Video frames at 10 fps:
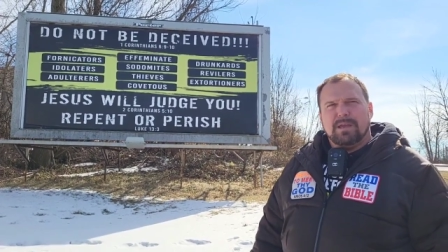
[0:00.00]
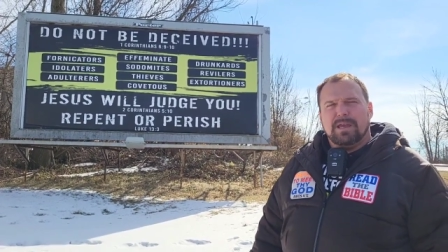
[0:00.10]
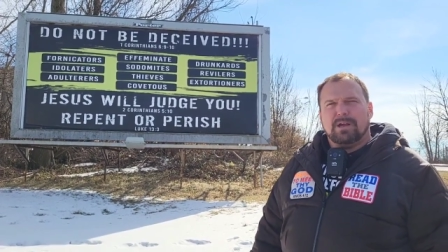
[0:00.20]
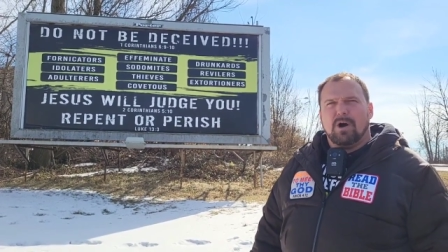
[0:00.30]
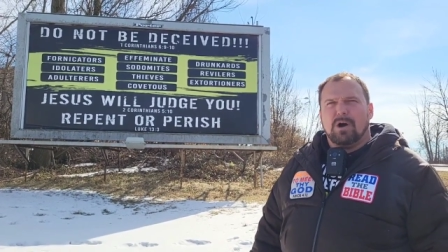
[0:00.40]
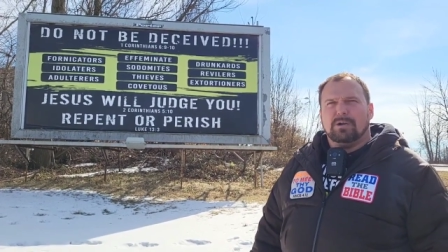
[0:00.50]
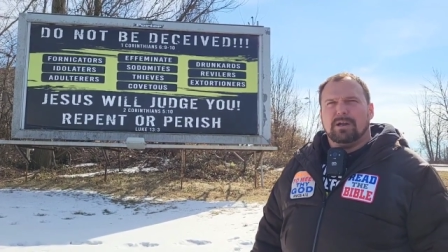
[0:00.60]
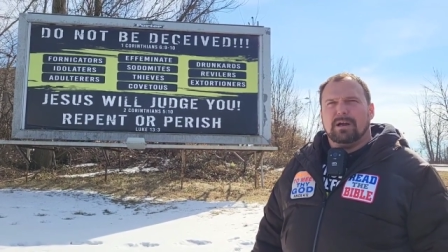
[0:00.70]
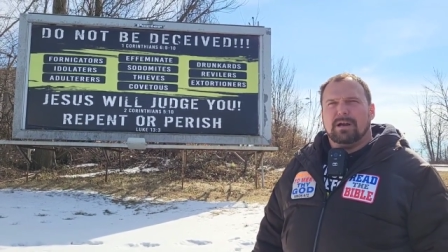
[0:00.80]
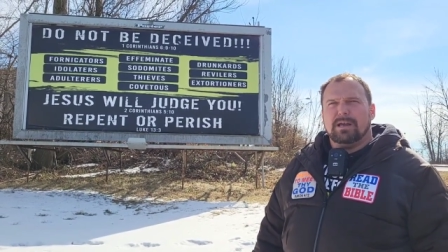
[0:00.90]
He called
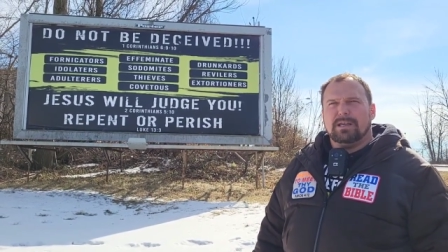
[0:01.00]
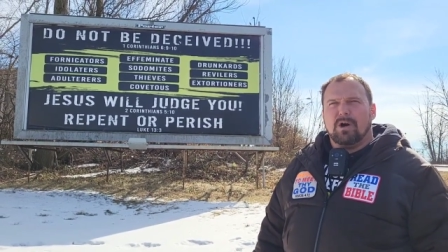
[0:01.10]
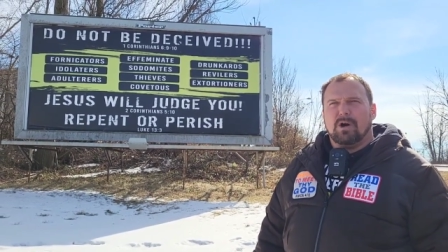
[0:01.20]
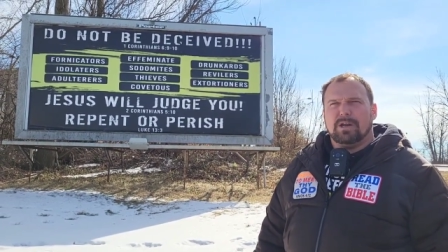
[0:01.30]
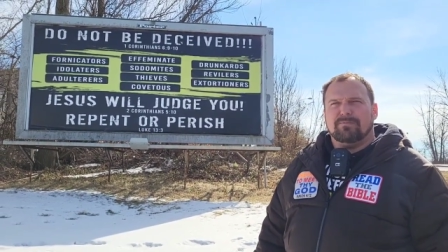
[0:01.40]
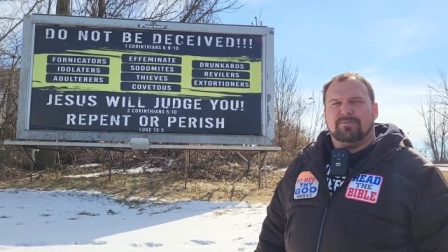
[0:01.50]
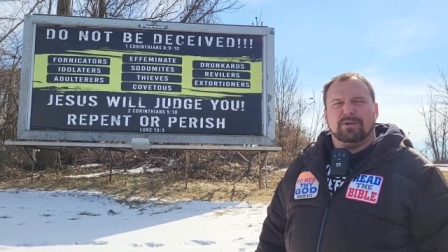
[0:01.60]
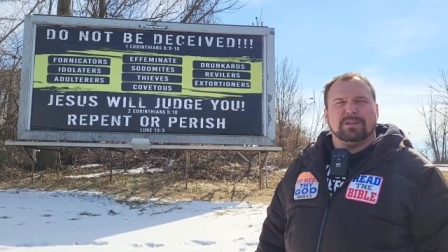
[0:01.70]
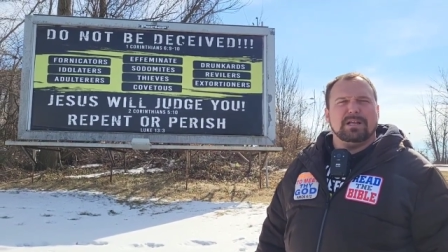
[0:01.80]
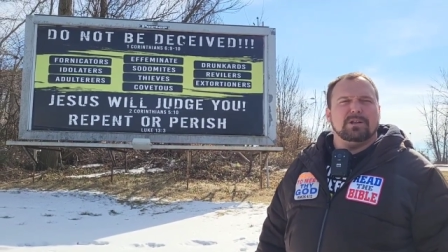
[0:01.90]
uh, he called it
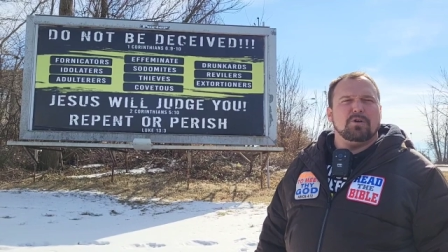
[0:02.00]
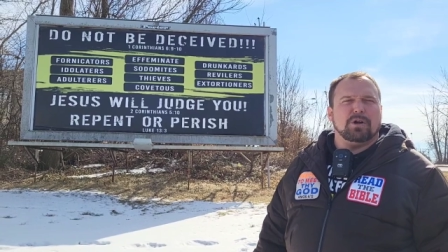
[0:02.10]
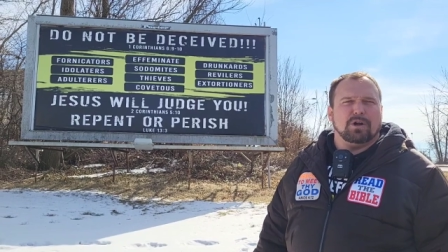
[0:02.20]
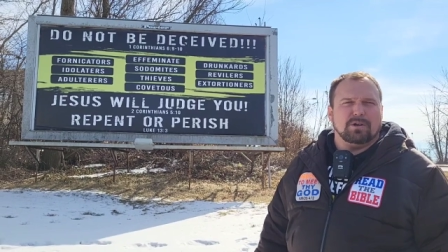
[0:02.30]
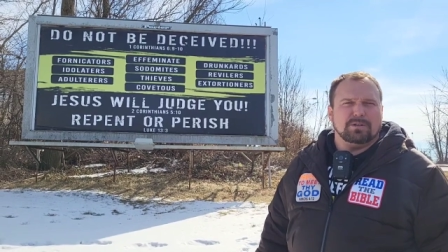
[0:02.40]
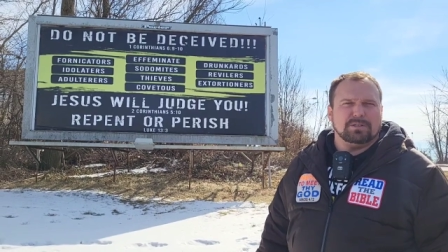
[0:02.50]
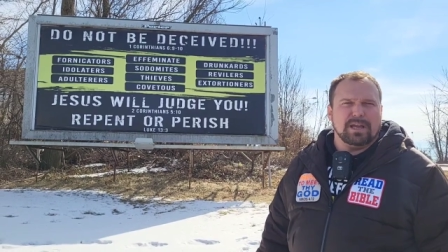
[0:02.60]
filthy lucre.